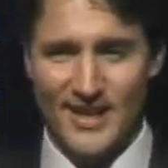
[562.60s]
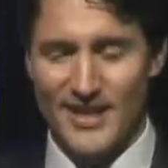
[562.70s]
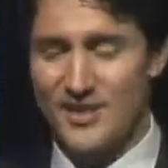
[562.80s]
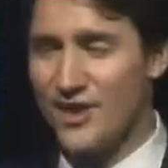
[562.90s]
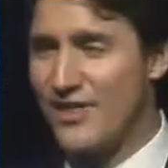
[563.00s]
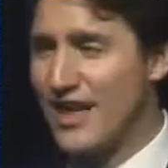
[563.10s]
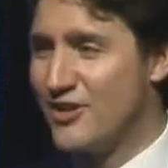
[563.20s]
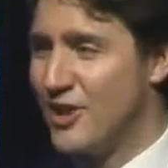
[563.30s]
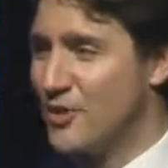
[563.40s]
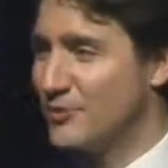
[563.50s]
And on that
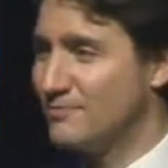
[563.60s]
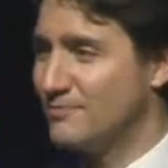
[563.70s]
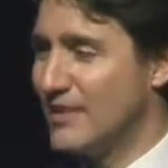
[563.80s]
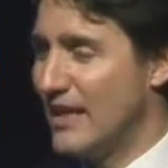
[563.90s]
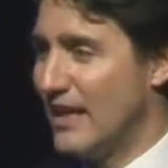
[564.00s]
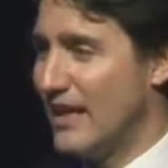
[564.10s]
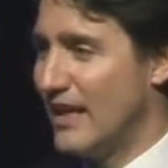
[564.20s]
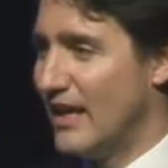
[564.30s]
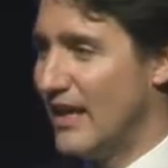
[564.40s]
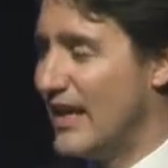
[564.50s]
note,
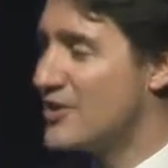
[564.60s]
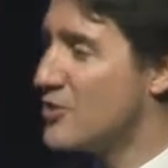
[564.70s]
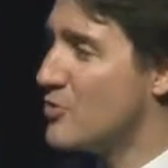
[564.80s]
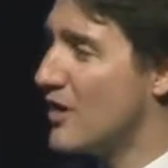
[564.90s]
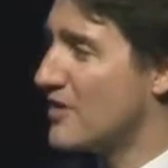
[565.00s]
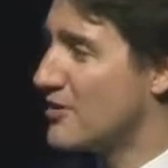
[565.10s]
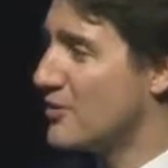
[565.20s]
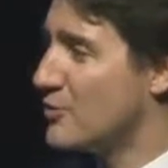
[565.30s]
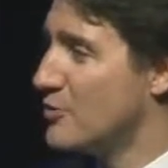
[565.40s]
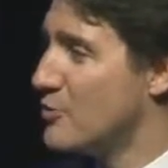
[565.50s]
I do want
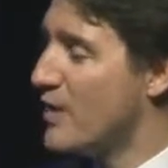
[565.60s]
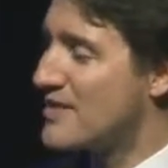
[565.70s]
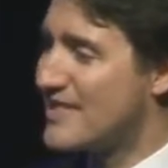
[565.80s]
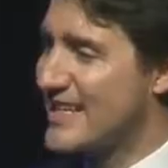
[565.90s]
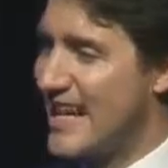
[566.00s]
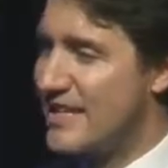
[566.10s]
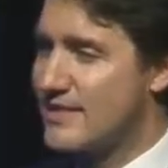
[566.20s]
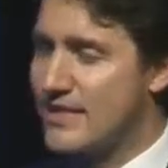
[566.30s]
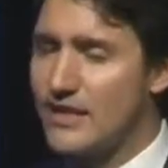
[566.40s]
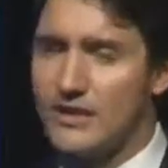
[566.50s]
to once again
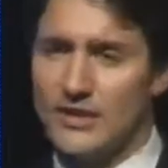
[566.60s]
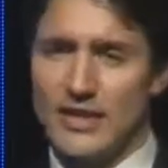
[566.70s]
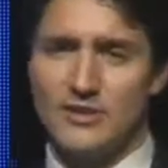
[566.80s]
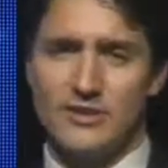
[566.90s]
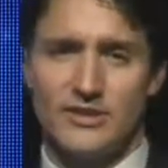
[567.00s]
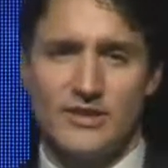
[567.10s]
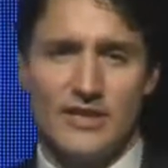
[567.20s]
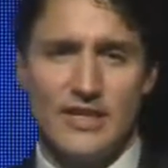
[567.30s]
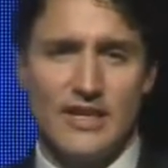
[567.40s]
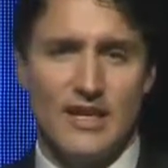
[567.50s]
single out
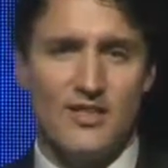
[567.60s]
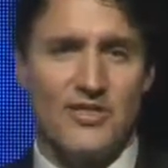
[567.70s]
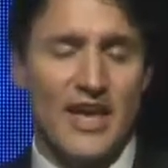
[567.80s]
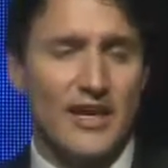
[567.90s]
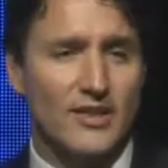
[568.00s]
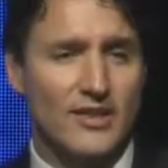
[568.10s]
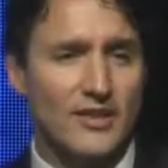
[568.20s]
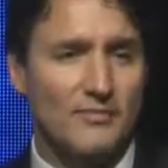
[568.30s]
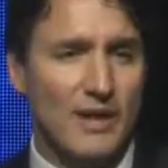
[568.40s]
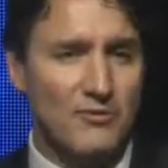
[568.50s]
and thank
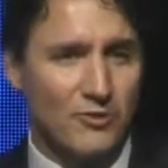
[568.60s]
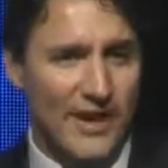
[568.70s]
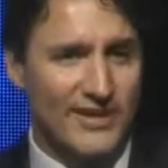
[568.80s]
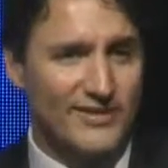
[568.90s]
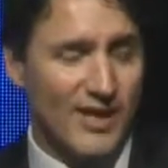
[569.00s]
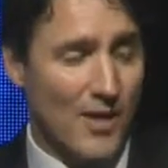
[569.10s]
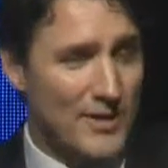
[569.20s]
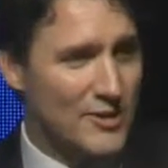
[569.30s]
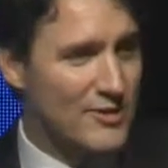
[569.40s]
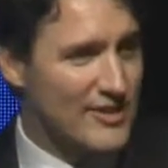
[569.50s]
my friend
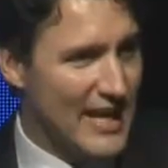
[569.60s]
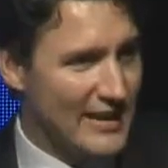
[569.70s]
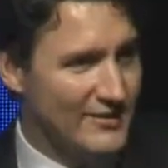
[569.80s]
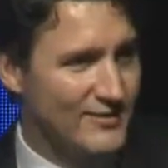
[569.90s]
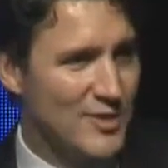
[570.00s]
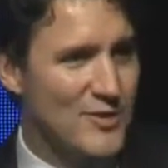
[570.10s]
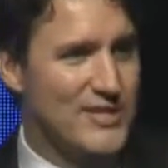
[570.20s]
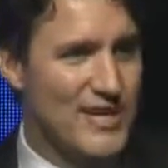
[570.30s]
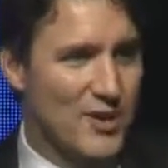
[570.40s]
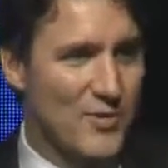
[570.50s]
Ahmed Hussein, who is
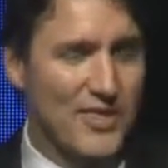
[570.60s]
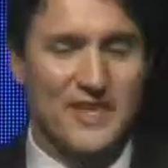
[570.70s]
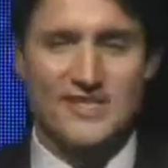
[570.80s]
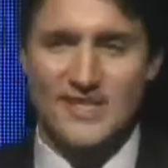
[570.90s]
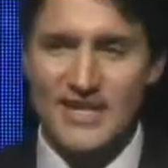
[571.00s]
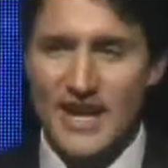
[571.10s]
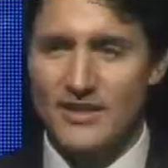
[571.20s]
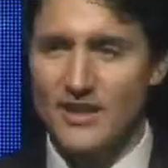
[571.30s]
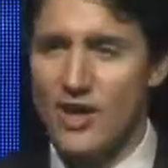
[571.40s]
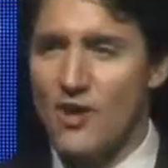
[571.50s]
here with us tonight,
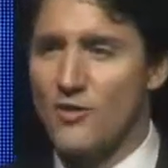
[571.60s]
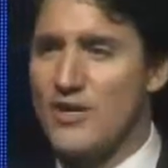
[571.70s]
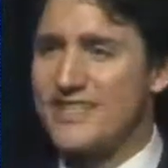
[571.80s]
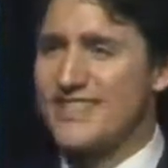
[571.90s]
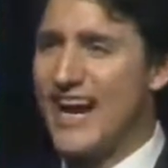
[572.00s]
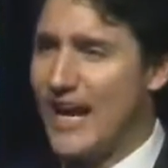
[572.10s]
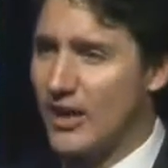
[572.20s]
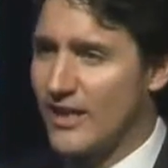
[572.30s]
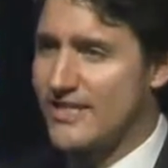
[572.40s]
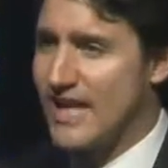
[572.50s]
for his
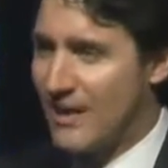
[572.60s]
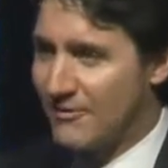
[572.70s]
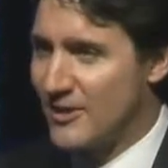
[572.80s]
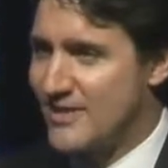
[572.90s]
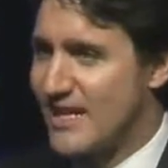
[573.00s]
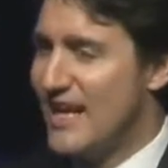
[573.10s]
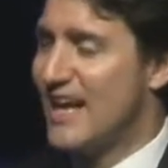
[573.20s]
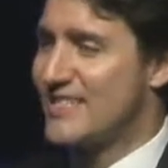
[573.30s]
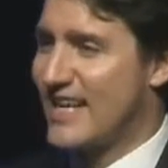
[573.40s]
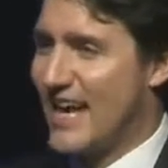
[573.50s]
tireless efforts
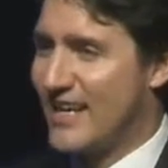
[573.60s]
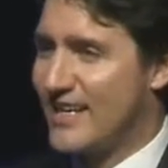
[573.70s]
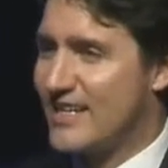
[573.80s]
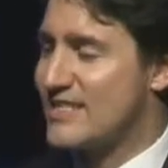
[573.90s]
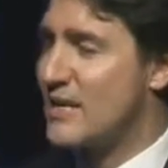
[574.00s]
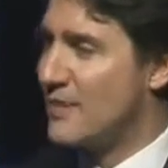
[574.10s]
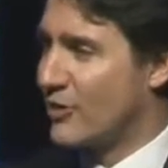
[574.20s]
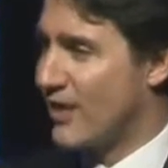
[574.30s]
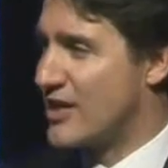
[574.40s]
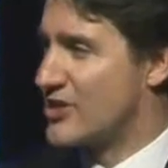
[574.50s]
as Canada's
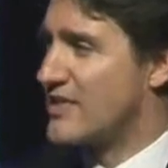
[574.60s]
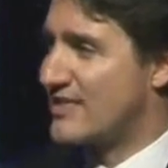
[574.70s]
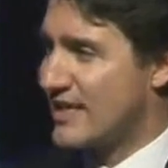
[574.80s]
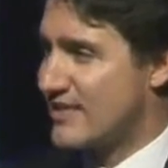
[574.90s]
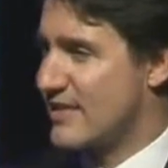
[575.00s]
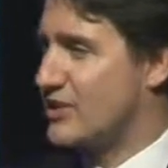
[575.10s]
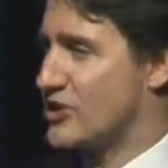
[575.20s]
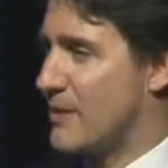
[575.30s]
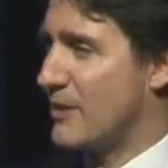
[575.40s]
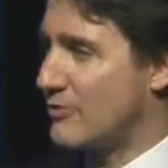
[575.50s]
Immigration,
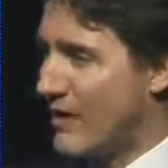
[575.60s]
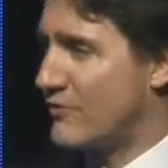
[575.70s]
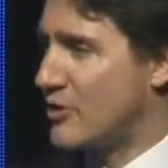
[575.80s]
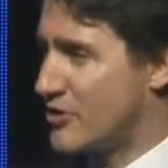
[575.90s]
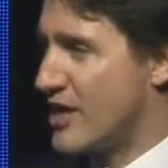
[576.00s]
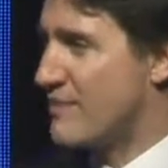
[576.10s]
Citizenship and Refugee